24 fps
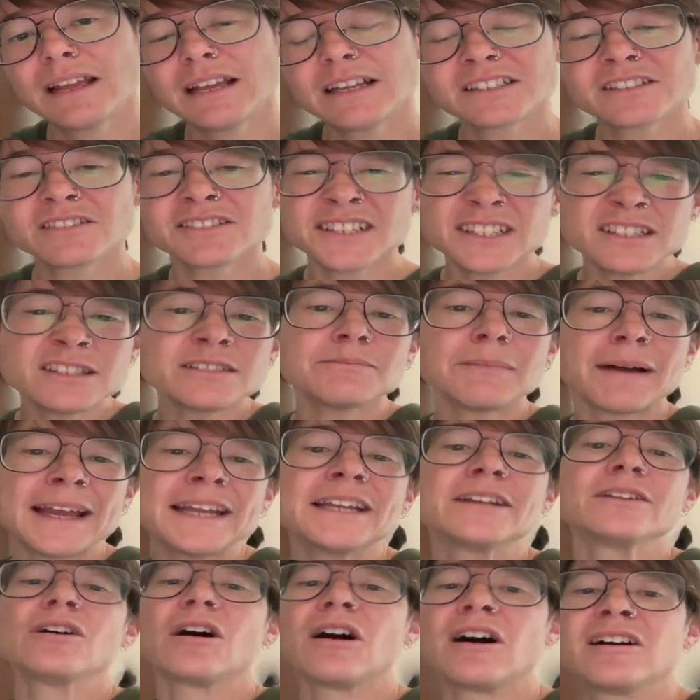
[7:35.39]
So since my
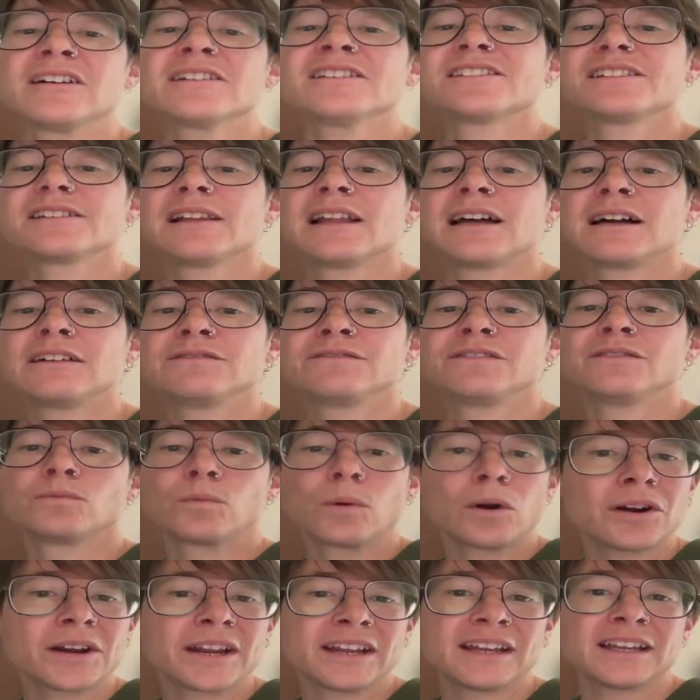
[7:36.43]
dogs love
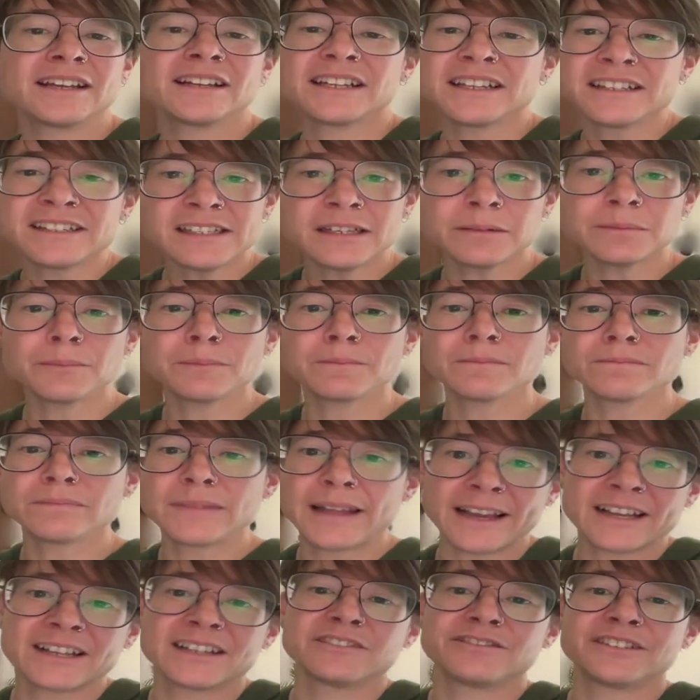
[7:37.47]
working, it isn't a
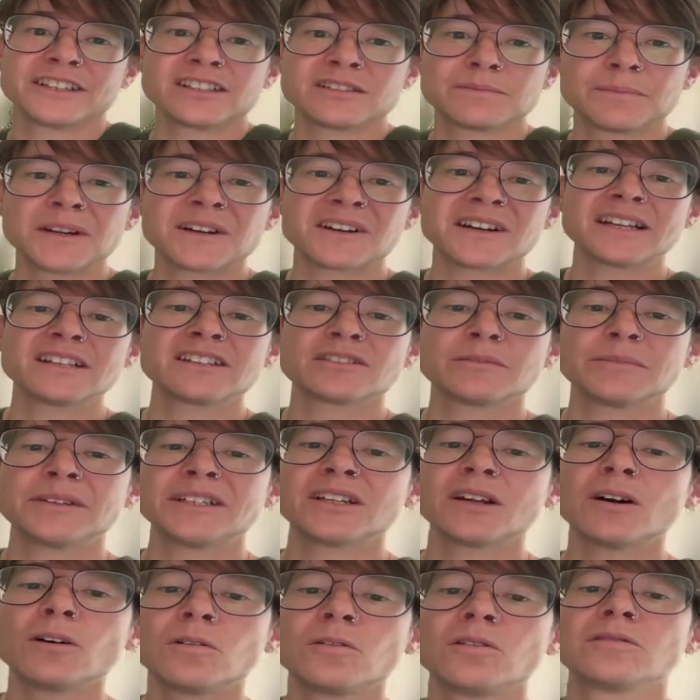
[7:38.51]
negative experience to be
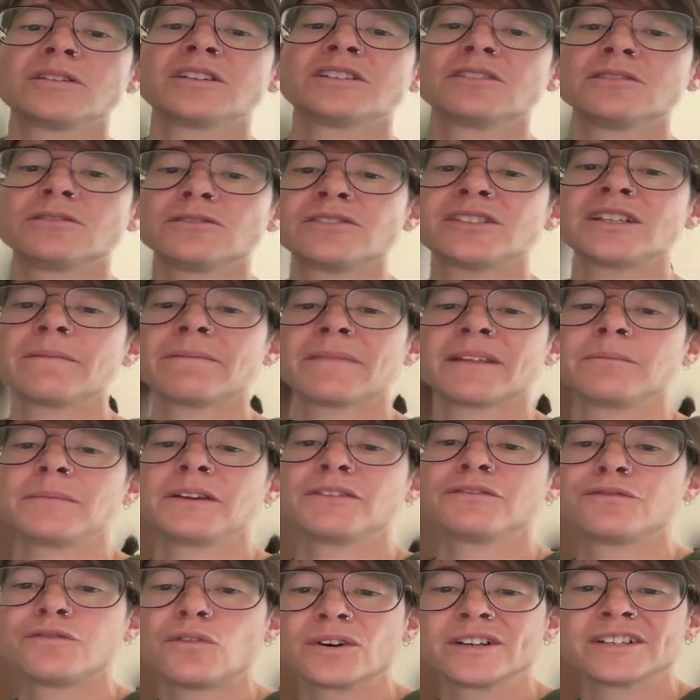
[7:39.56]
told to do something
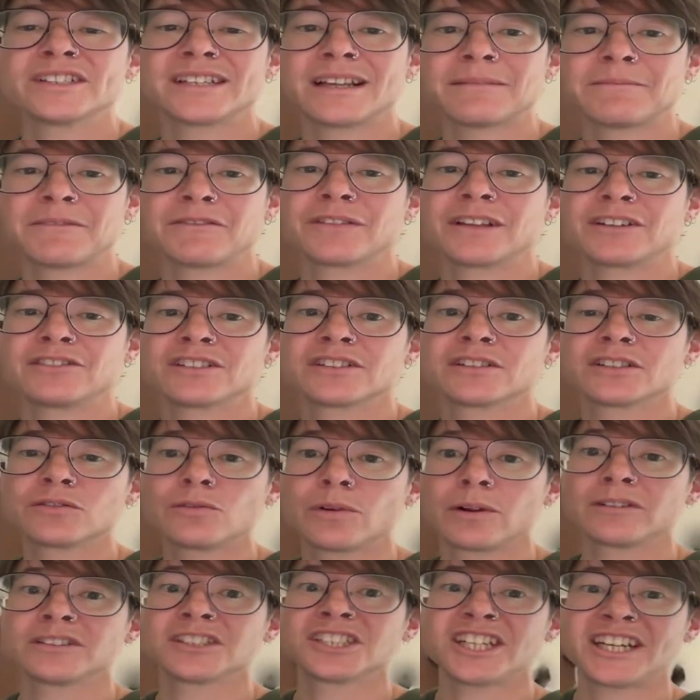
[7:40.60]
before some of their
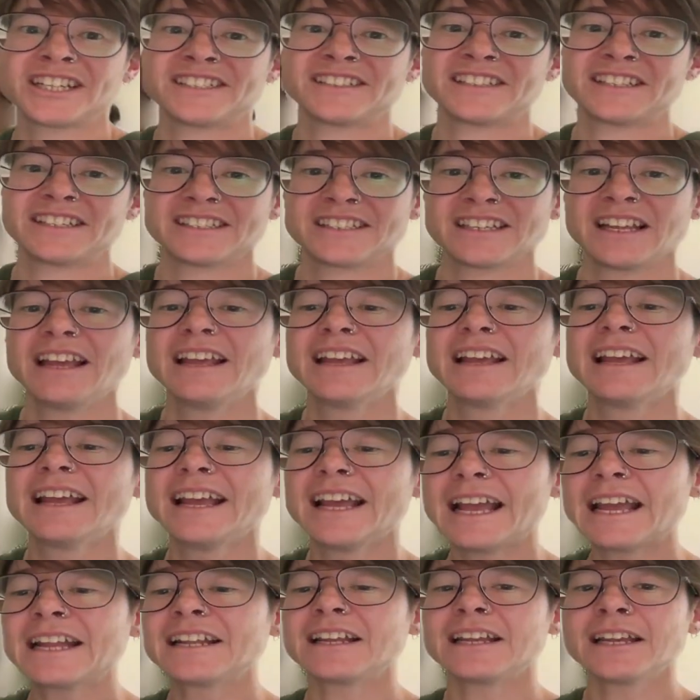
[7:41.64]
squirrel chases.
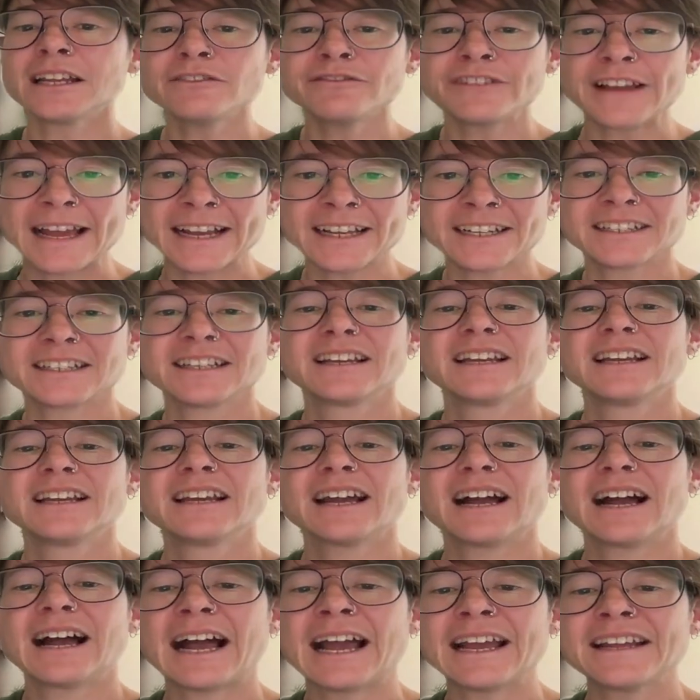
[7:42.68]
And in fact,
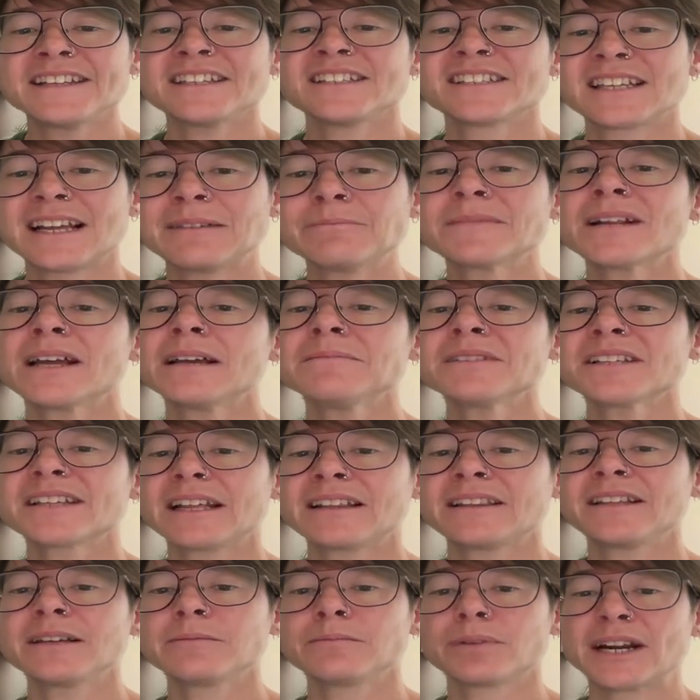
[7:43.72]
I sometimes
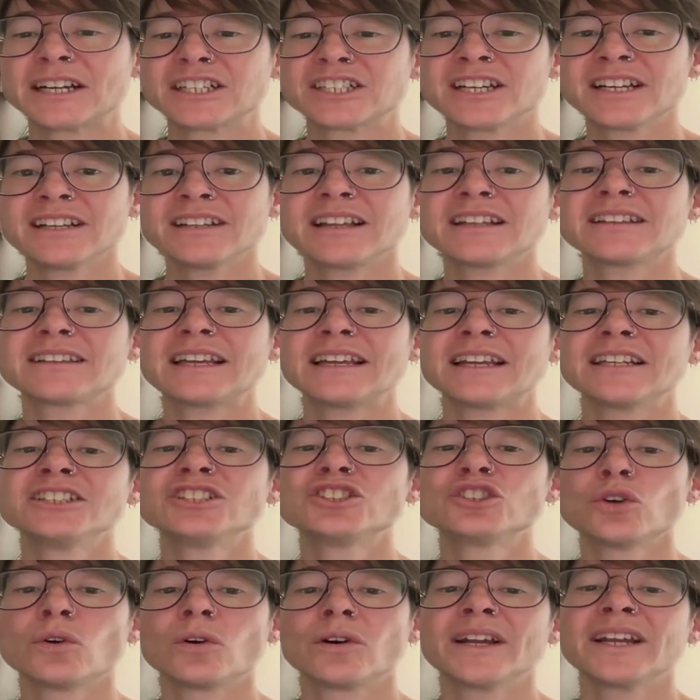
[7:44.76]
get the impression that they
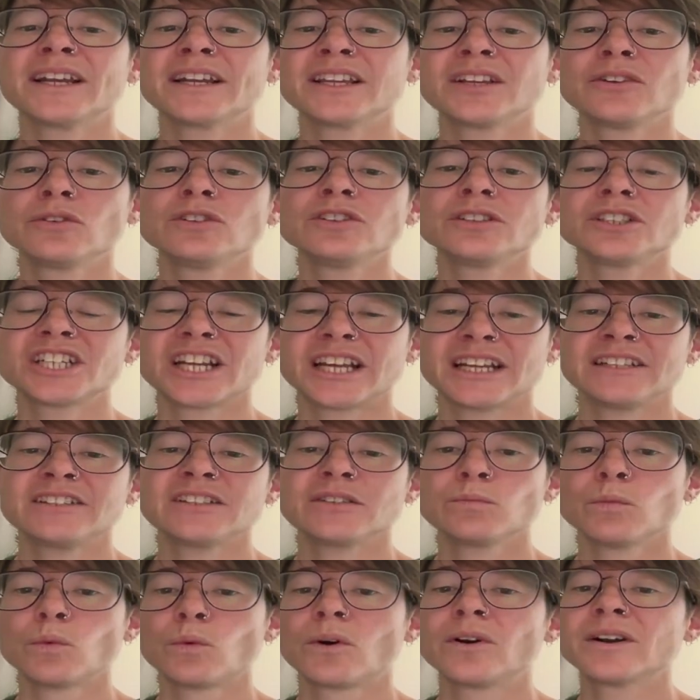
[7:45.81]
enjoy a cued chase
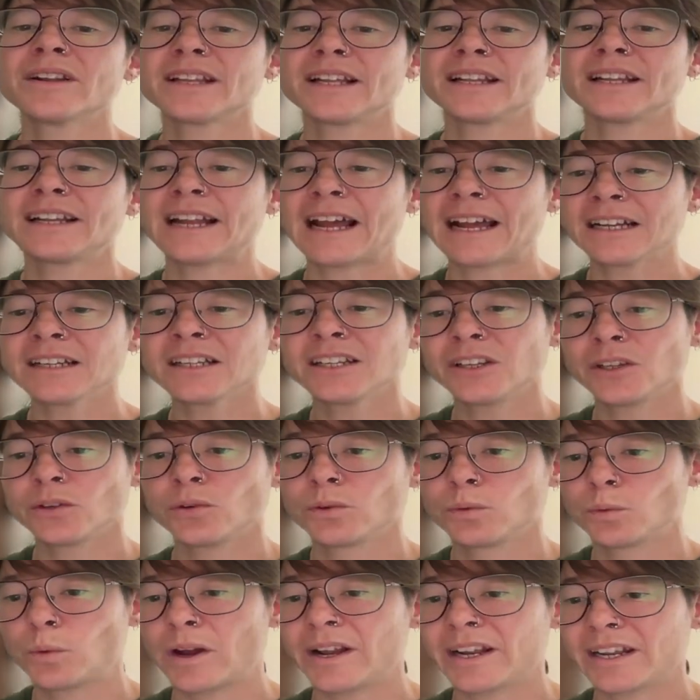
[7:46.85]
more than an
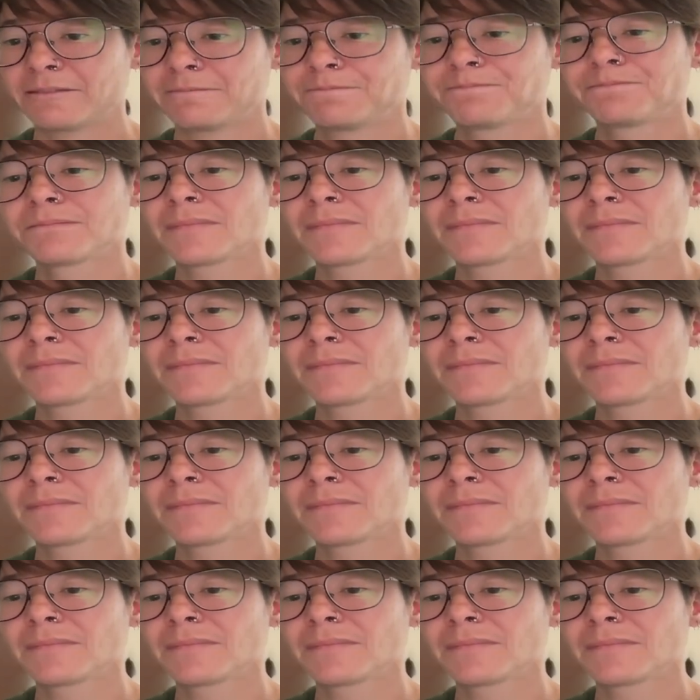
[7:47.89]
uncued one.